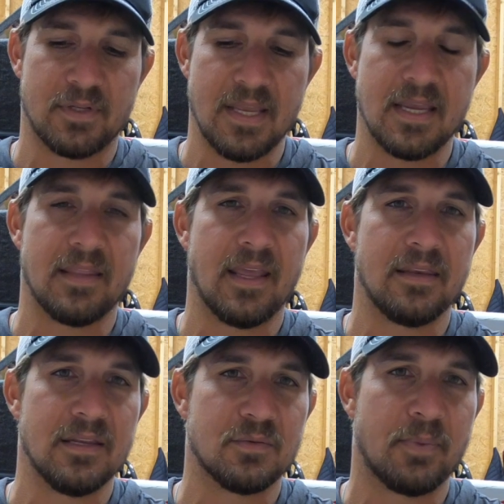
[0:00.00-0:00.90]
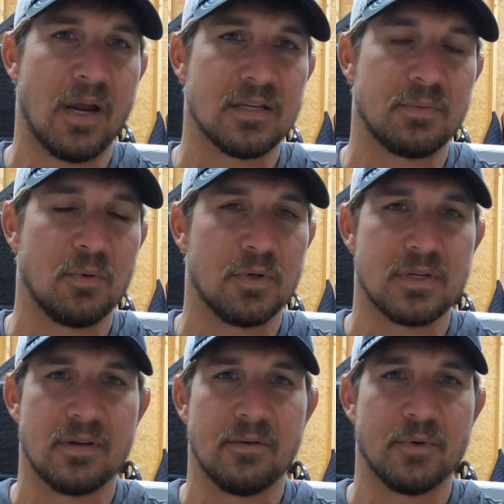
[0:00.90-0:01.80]
thinking that this possibly was
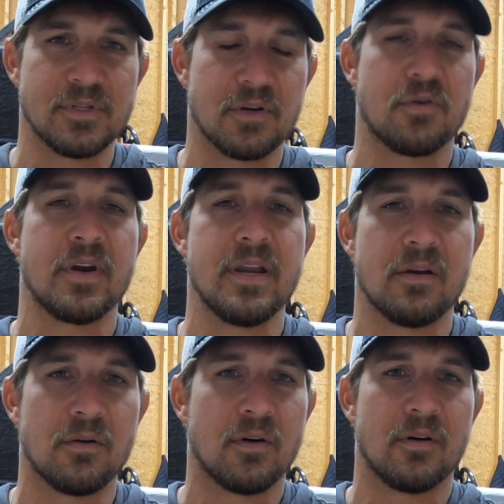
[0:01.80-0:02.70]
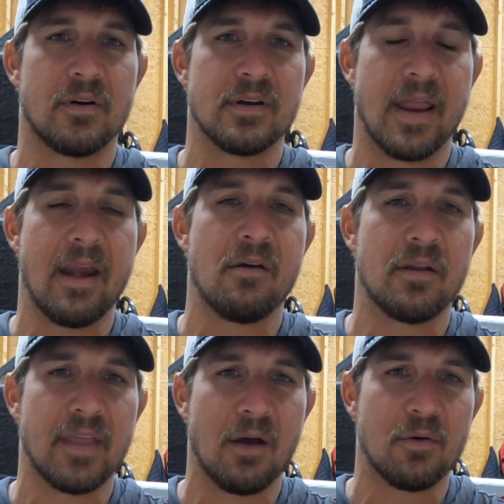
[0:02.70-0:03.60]
a creek or an area
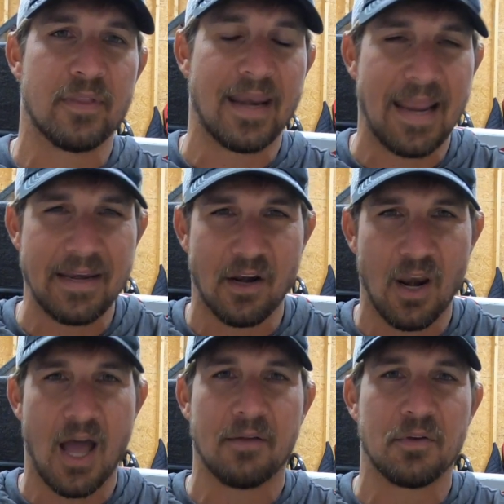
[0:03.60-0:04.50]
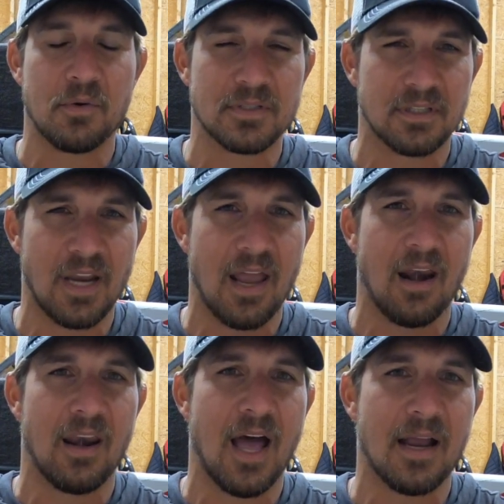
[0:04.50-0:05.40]
that I had to lock through, because there's a lot
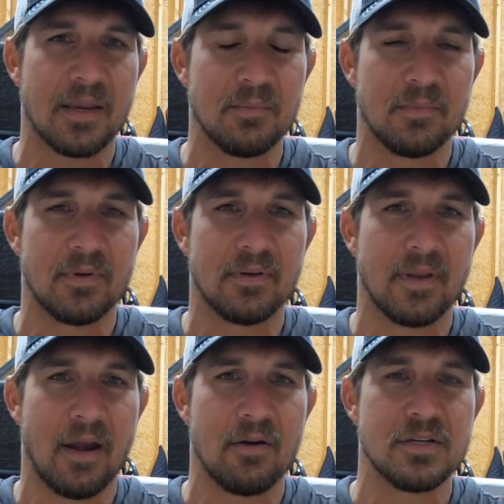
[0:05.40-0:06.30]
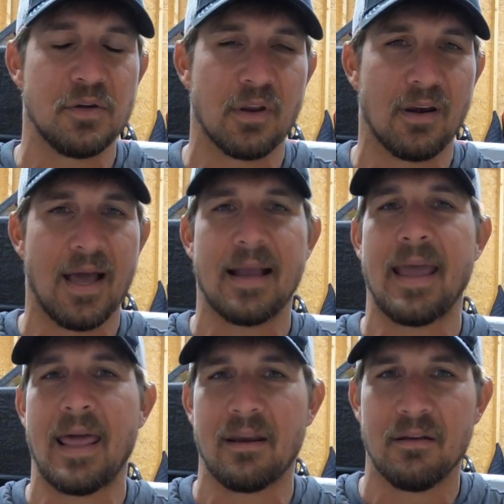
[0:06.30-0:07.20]
of locking areas you can lock
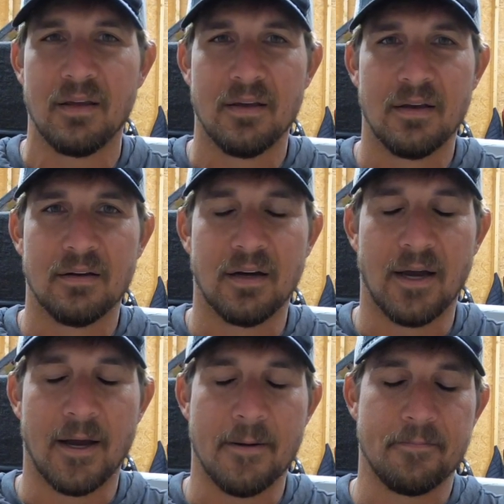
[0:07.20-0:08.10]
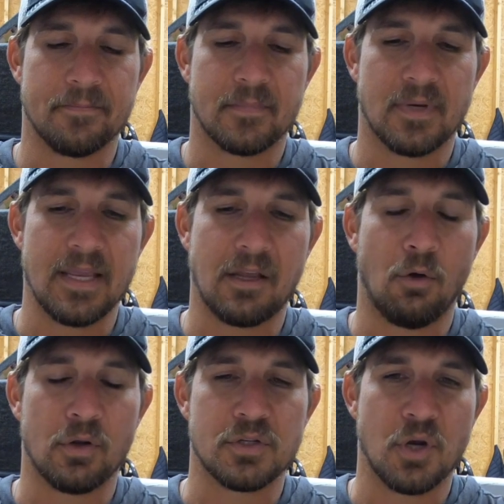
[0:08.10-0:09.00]
out of Lake
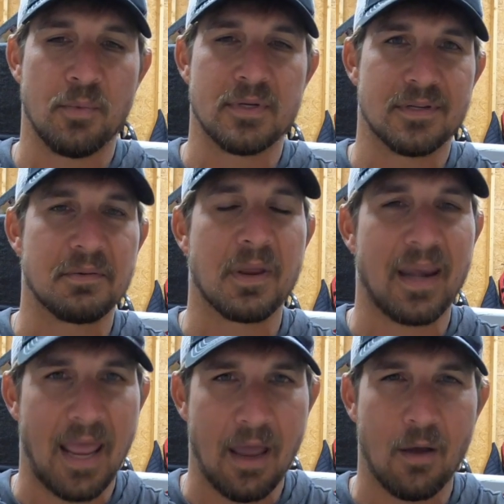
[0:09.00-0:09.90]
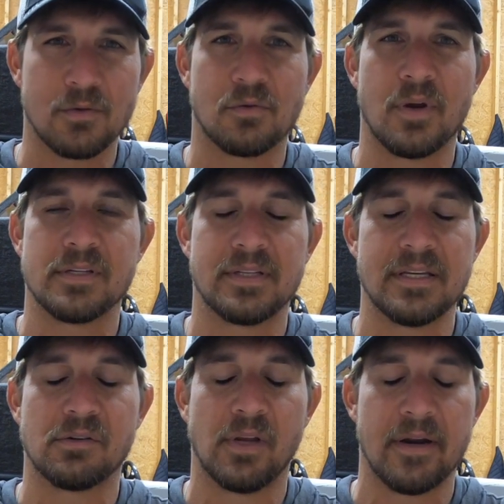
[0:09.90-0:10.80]
Okeechobee to some canals or
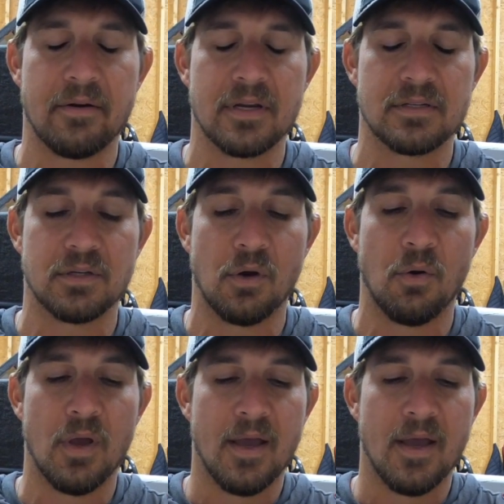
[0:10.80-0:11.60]
residential areas. So